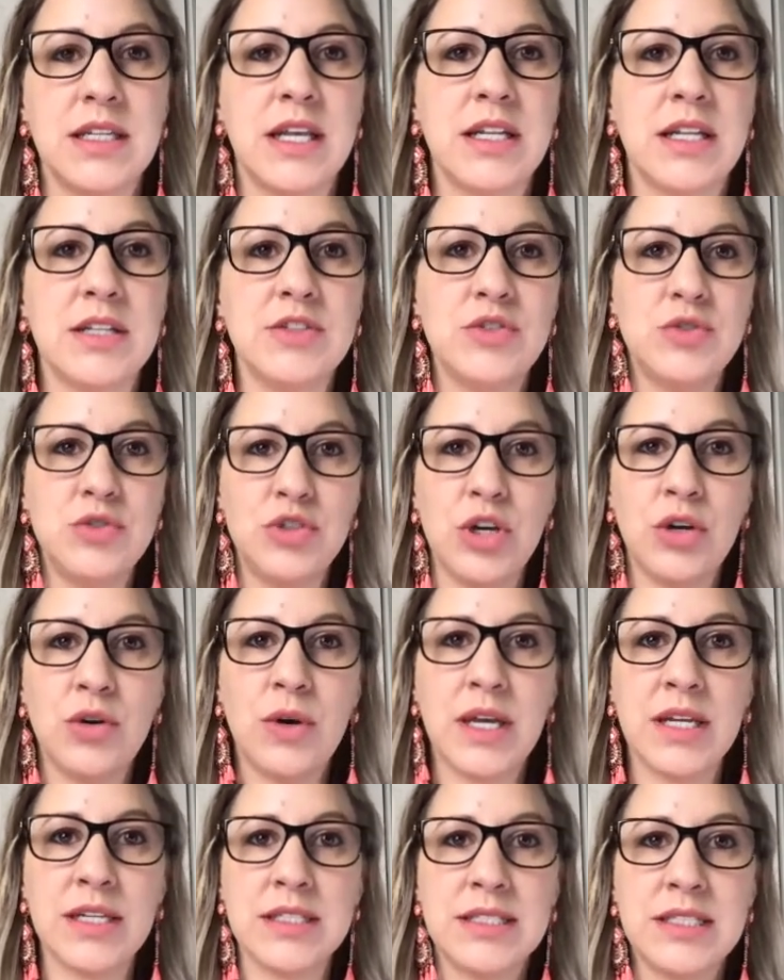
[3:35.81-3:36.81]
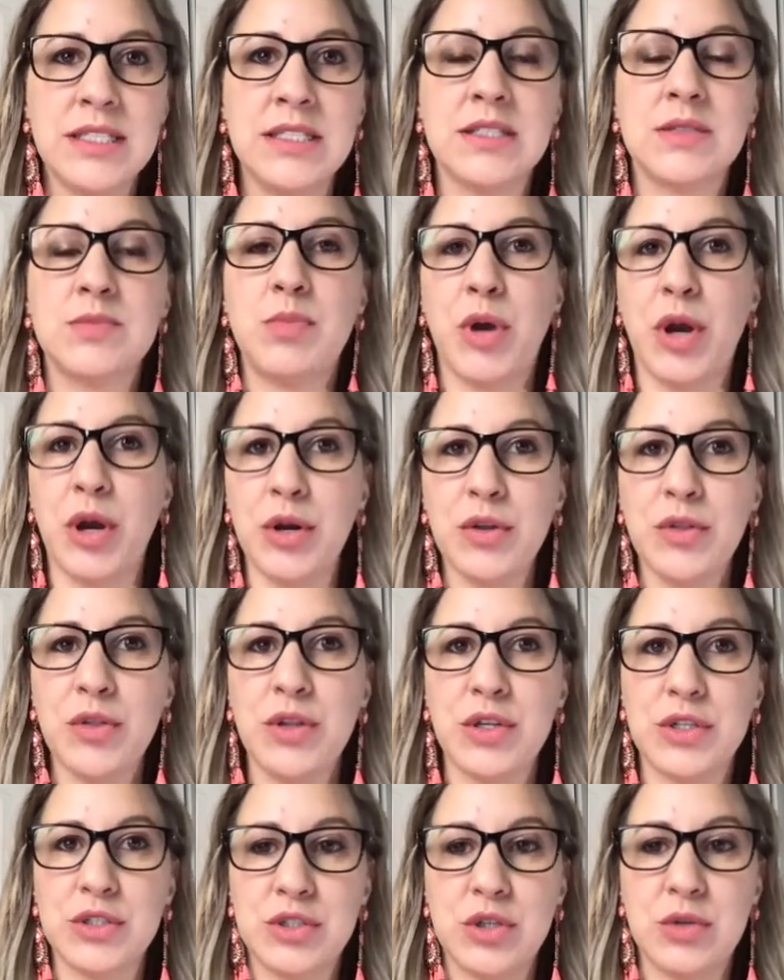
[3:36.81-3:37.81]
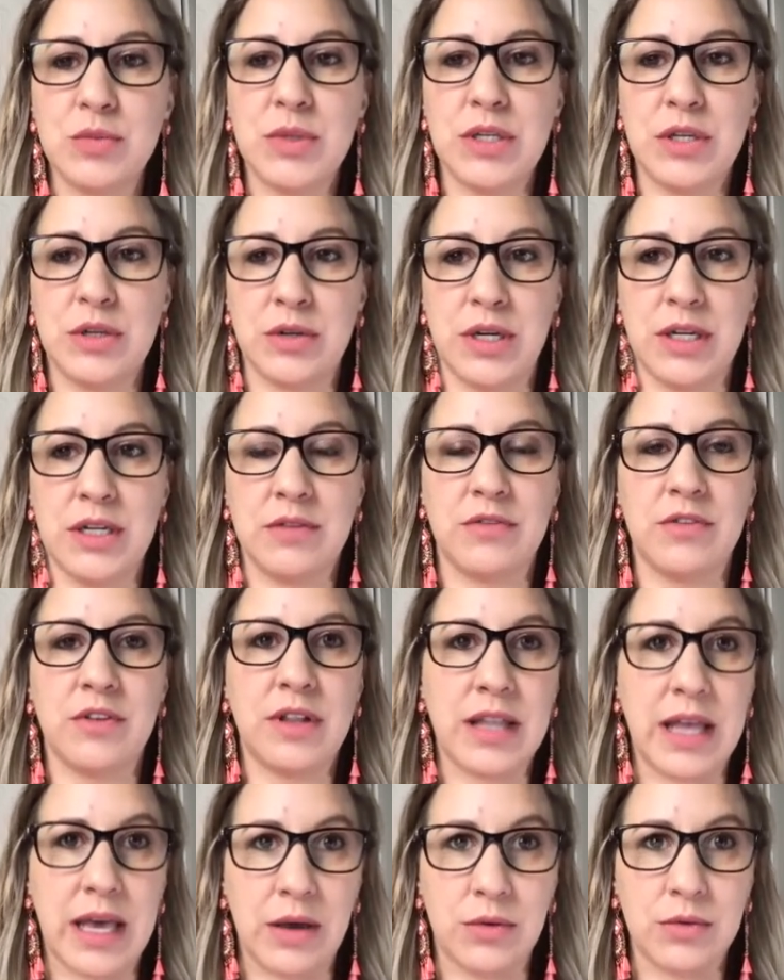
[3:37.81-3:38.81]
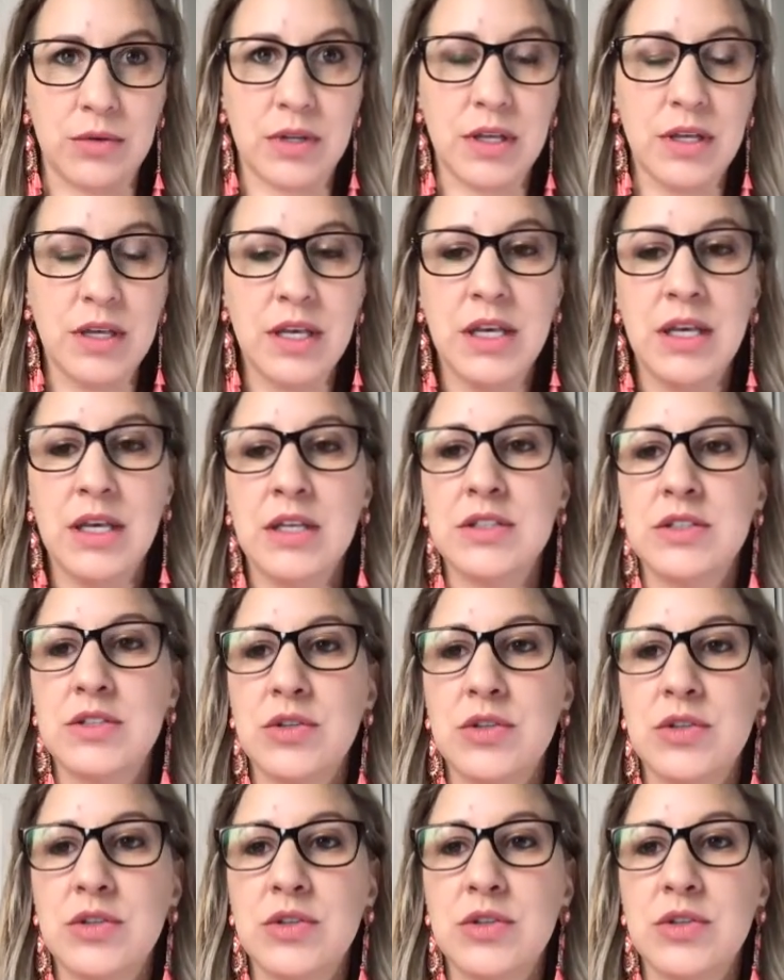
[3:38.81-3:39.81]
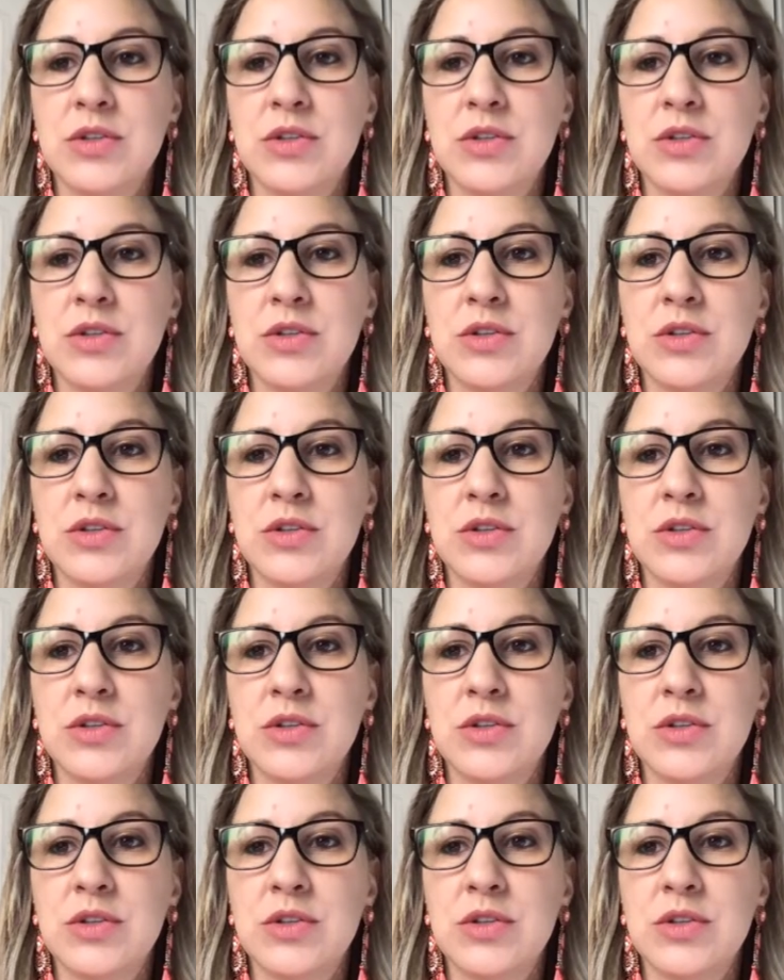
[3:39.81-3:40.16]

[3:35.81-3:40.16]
and as you know, XD is part of the Adobe Creative Cloud. So we have